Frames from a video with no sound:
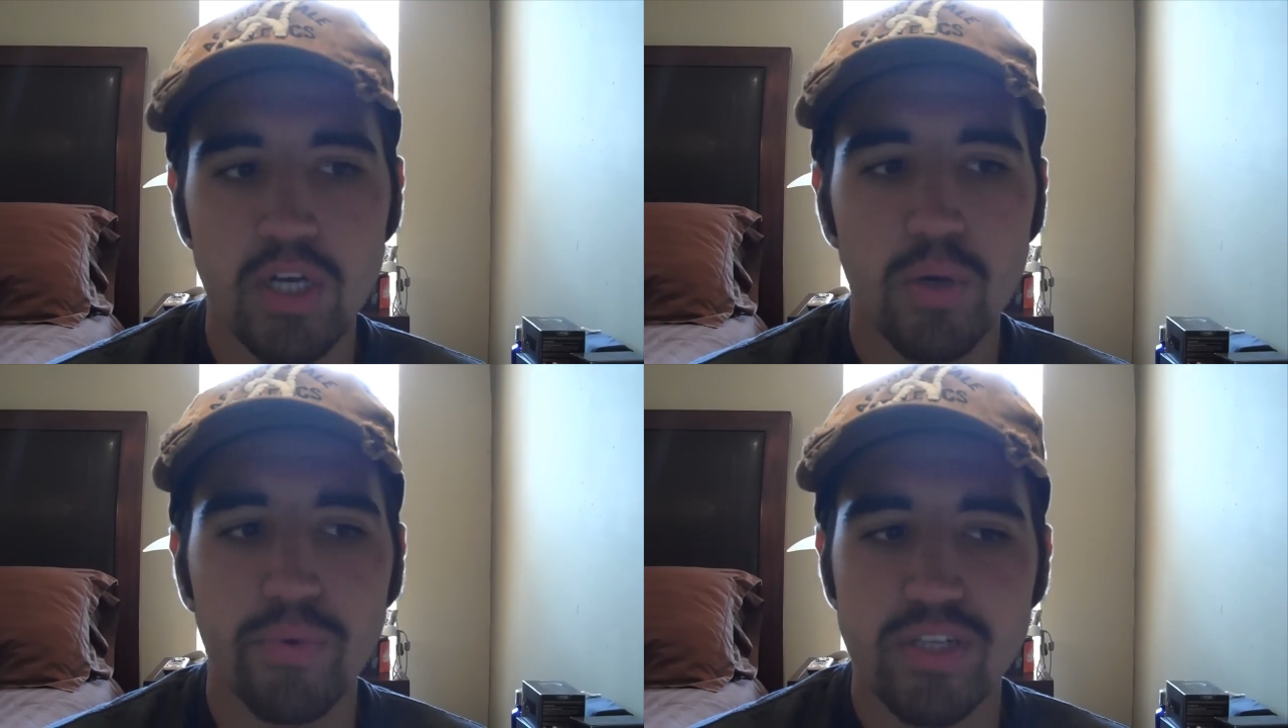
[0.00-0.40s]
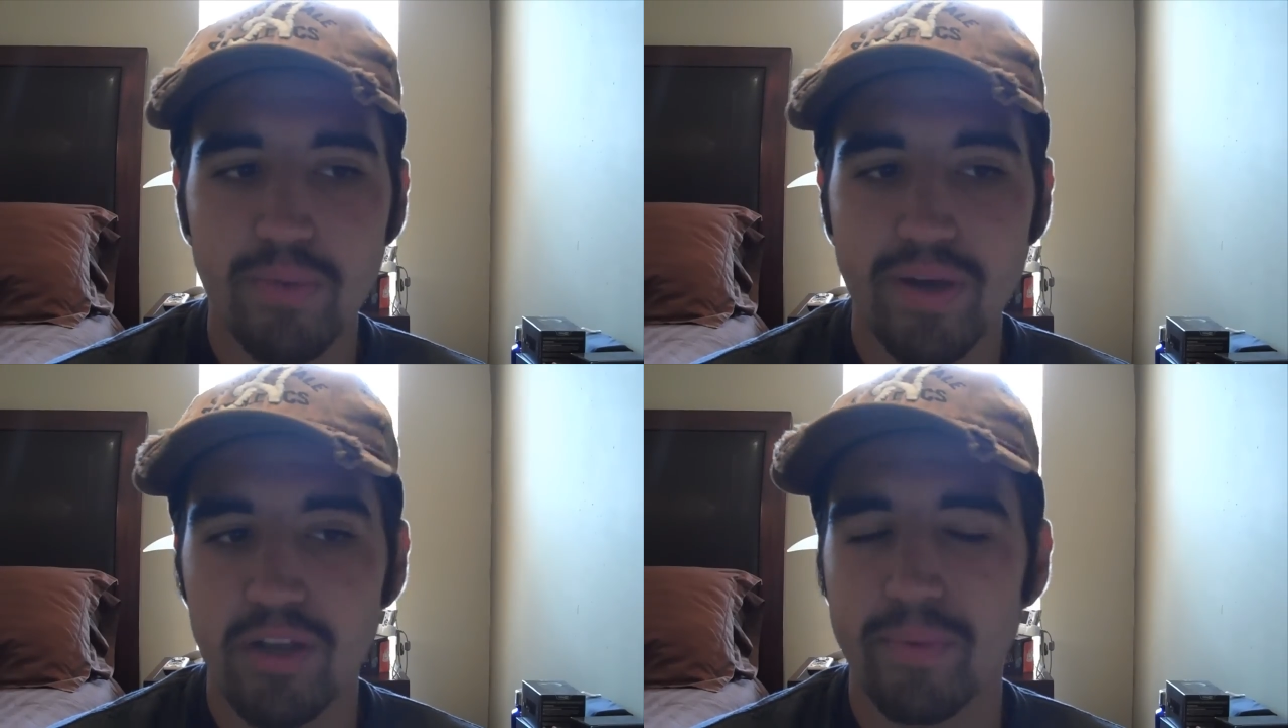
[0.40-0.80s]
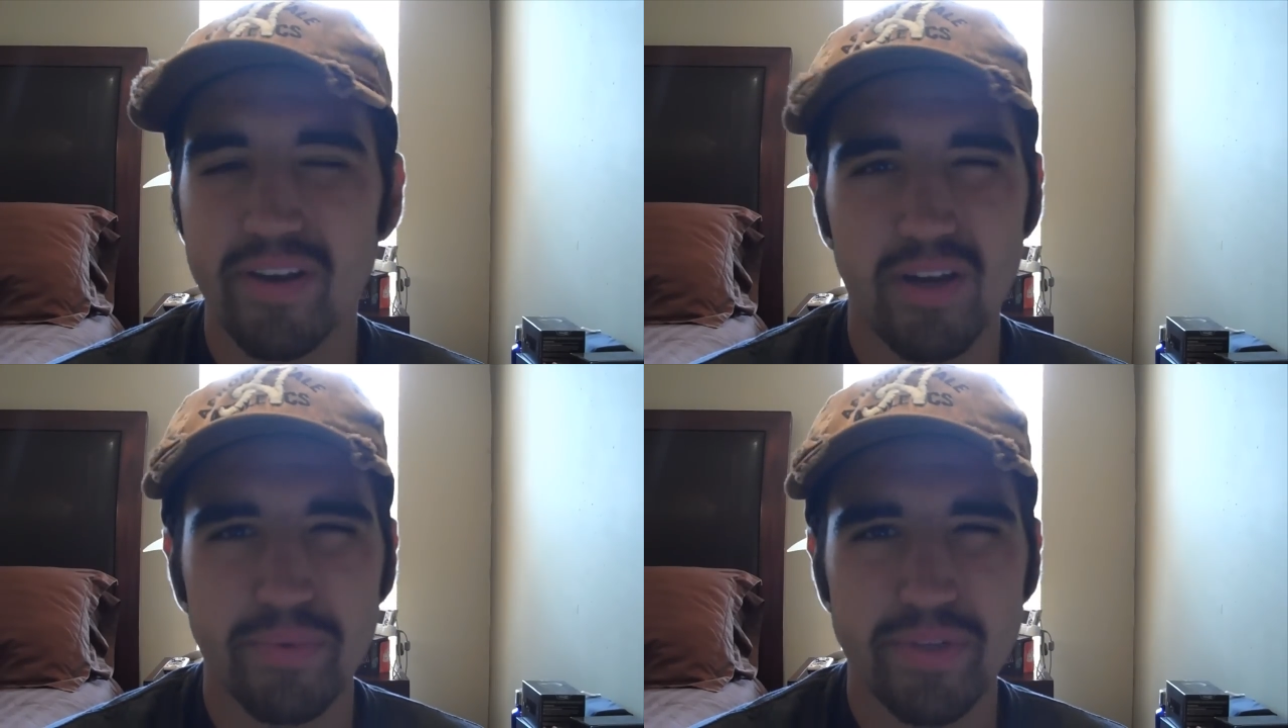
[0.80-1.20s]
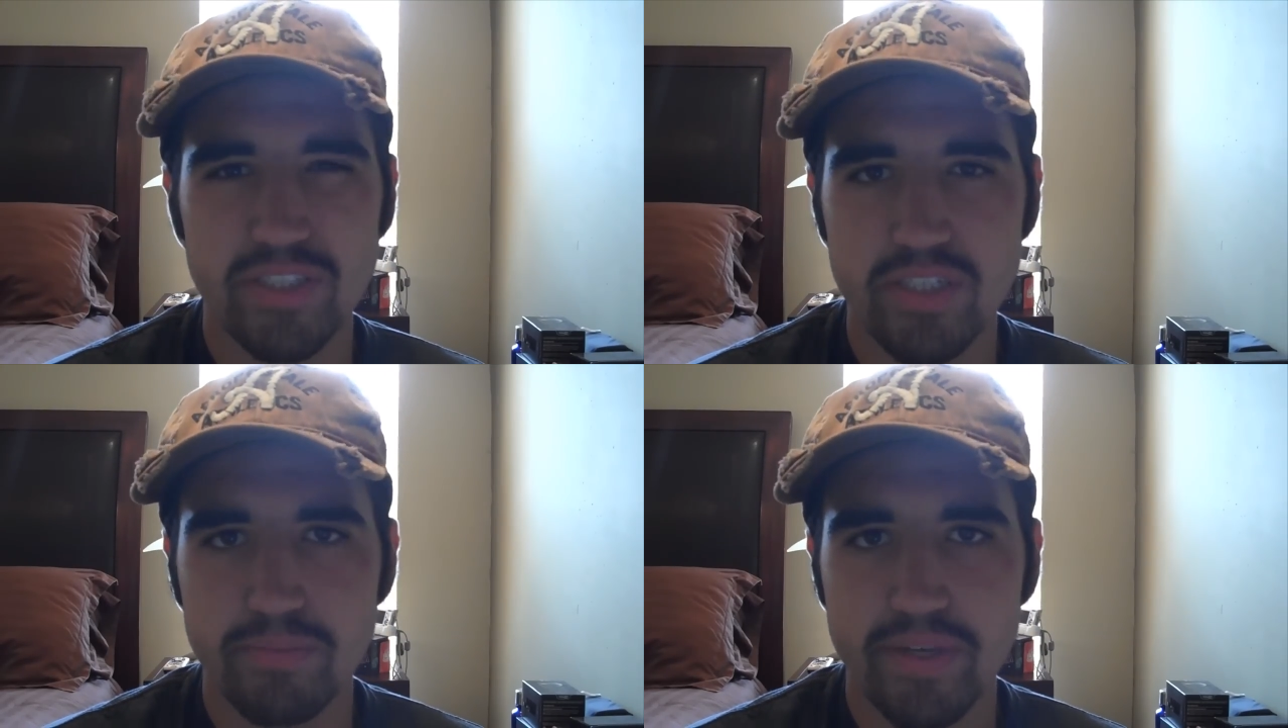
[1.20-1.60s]
which might or might not make
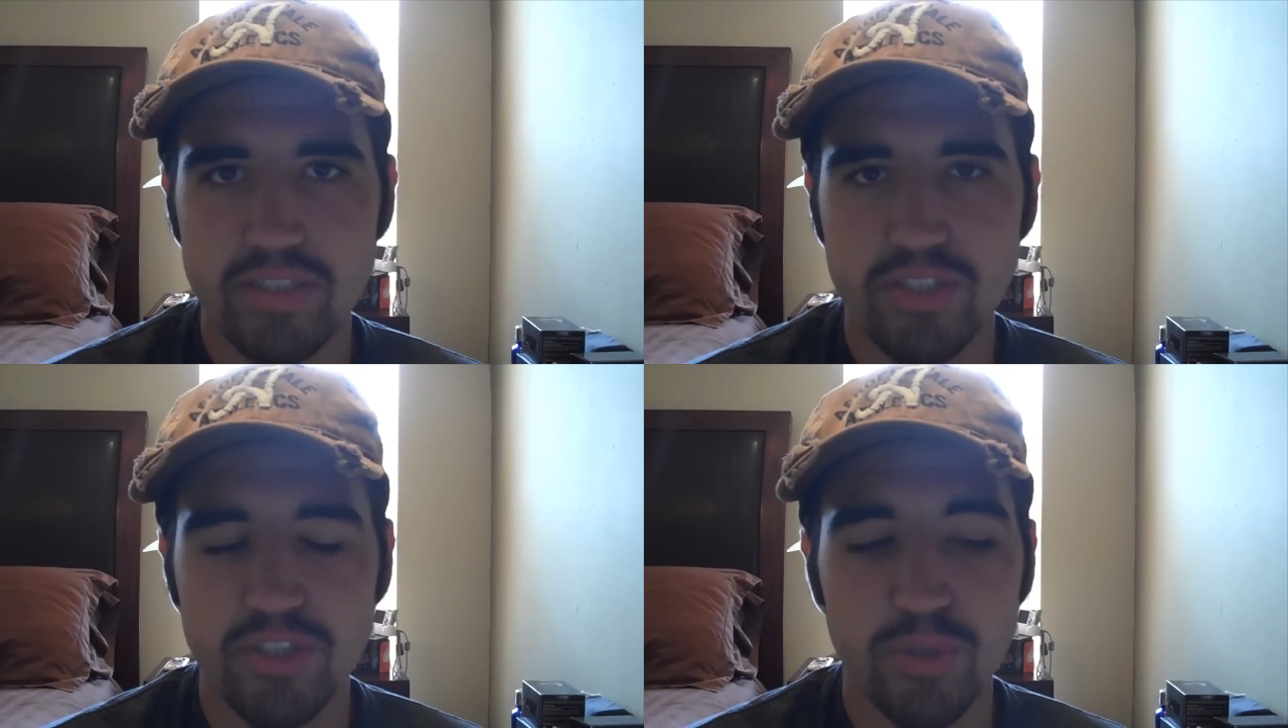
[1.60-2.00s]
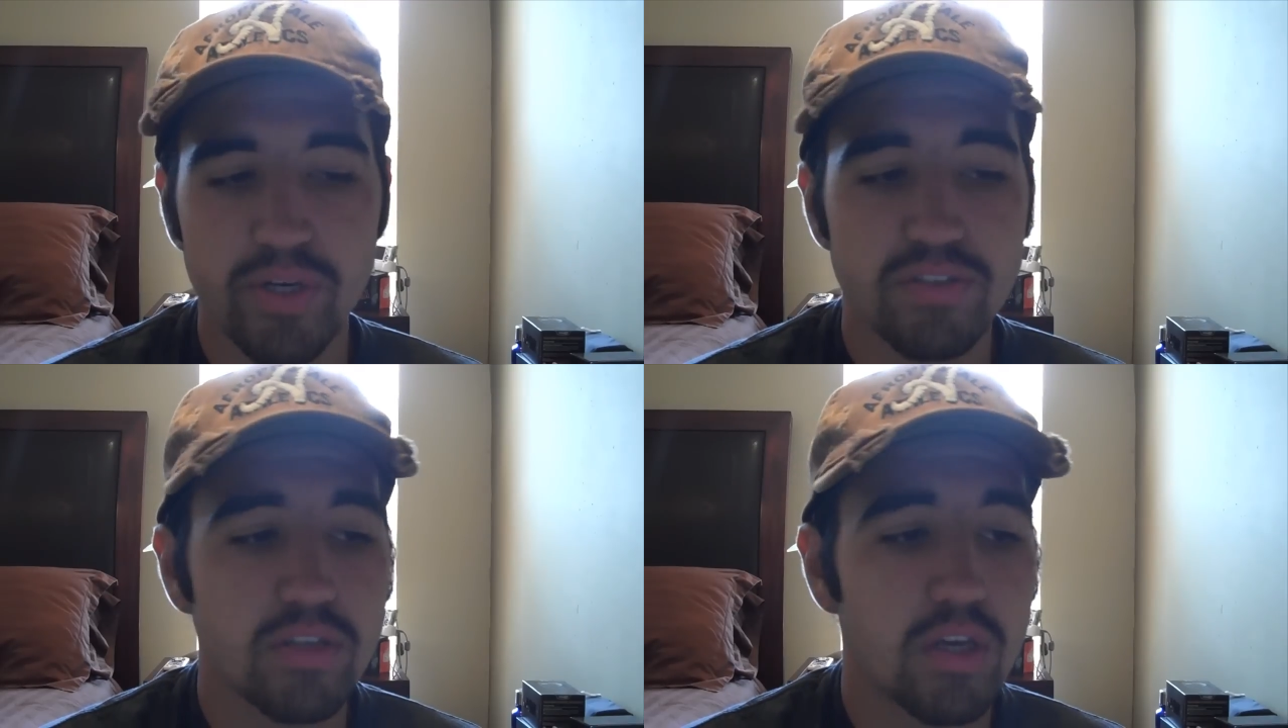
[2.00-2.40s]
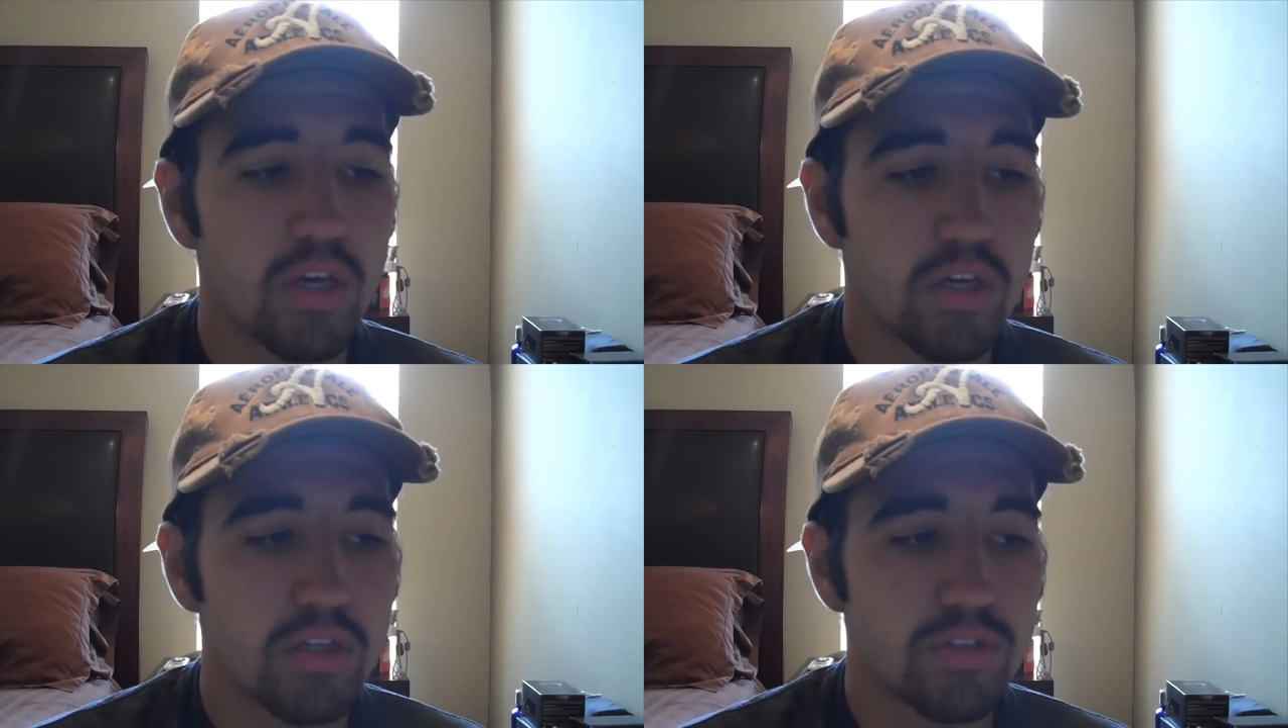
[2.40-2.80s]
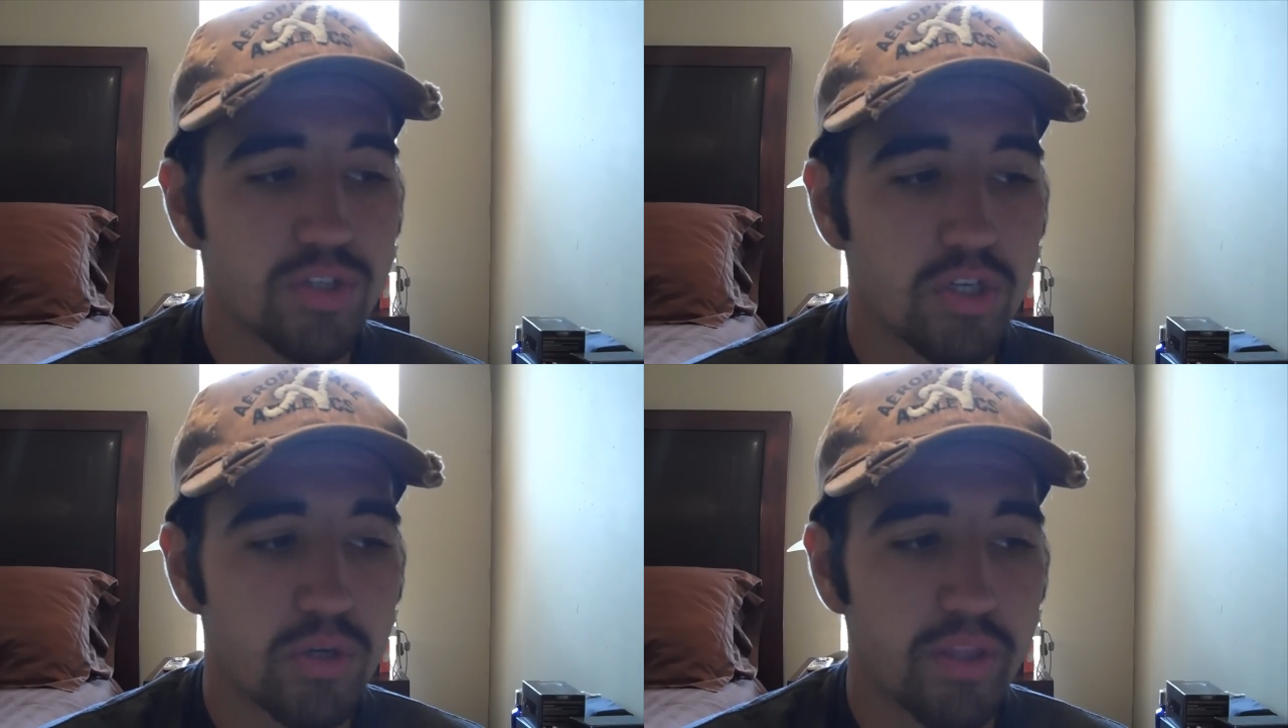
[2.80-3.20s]
it to the US.
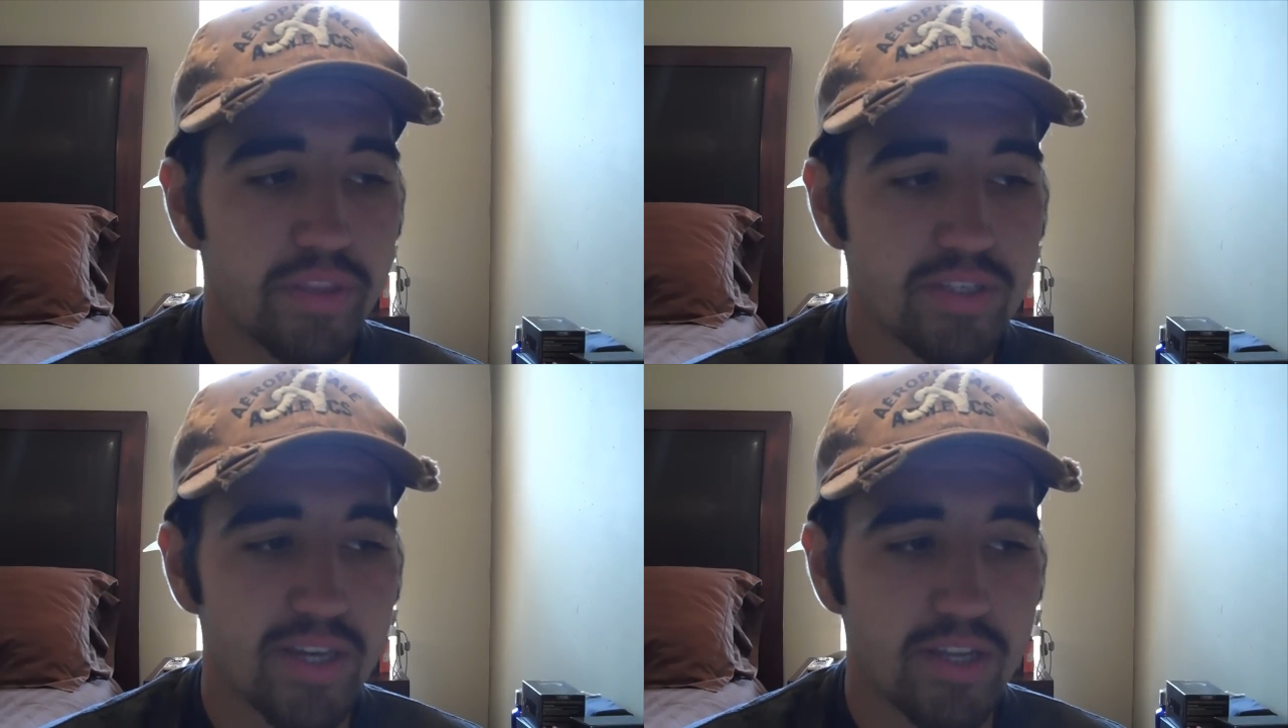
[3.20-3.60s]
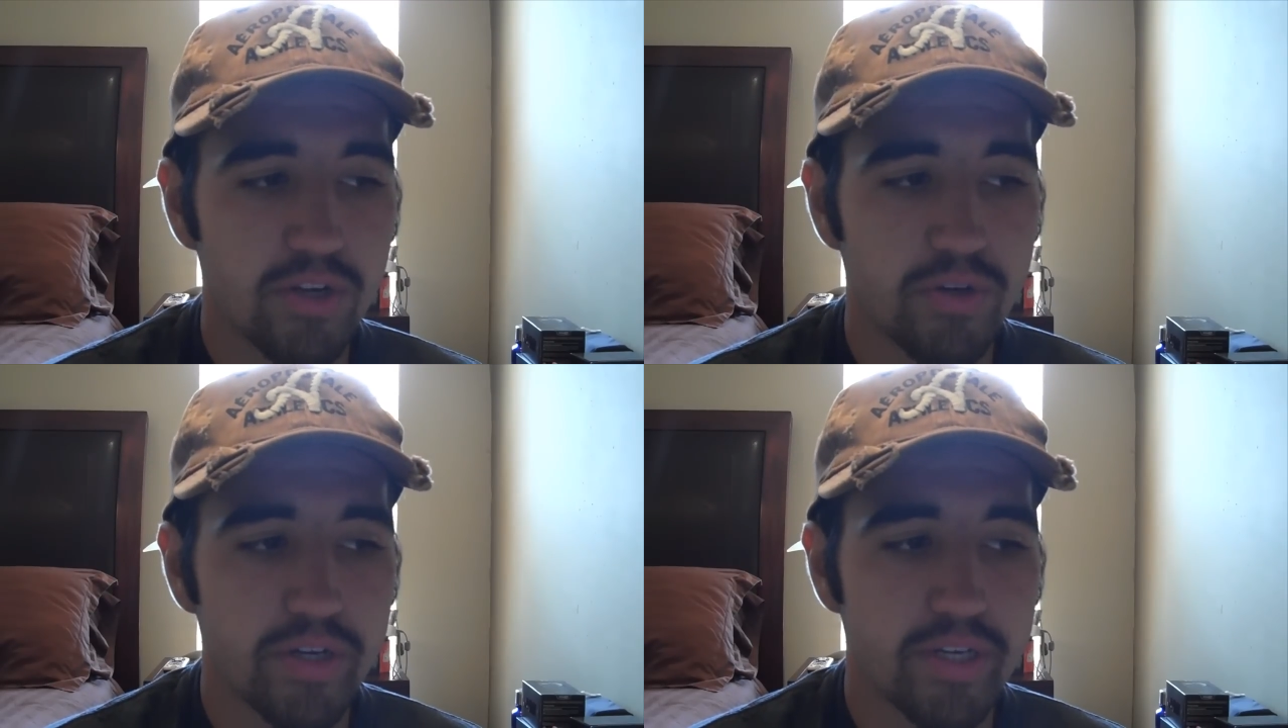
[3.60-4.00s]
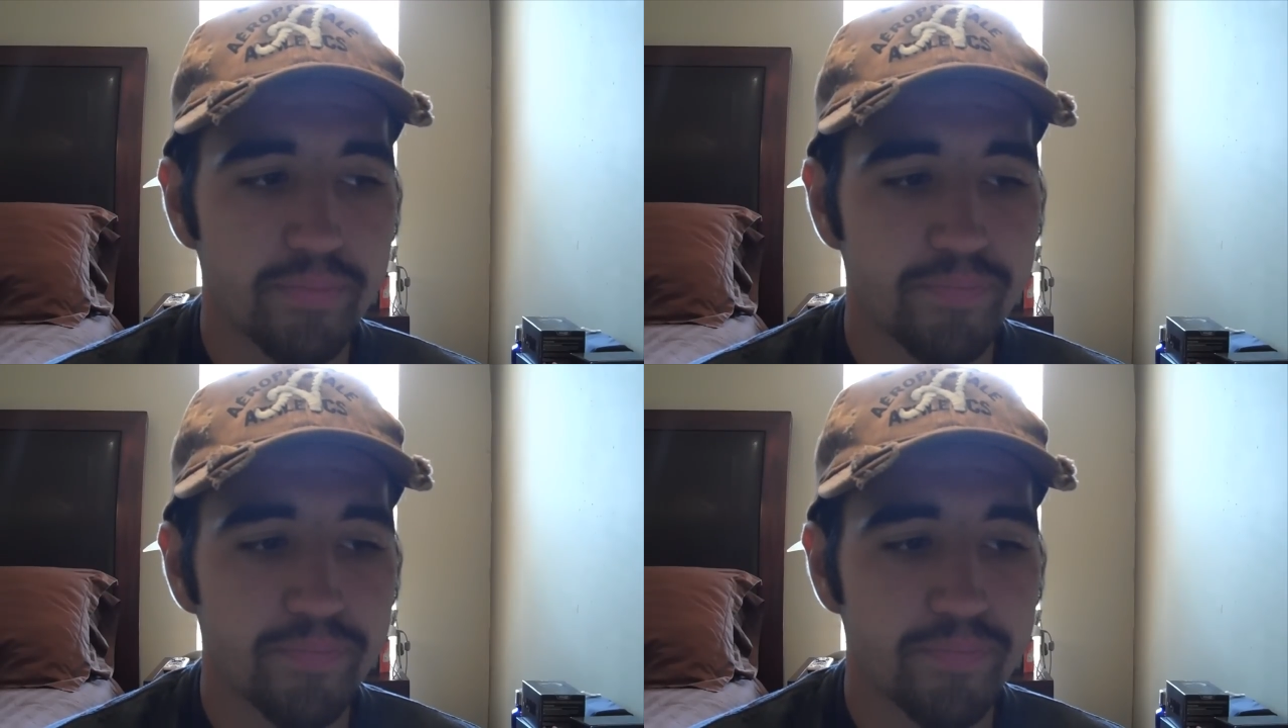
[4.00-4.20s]
So in this category,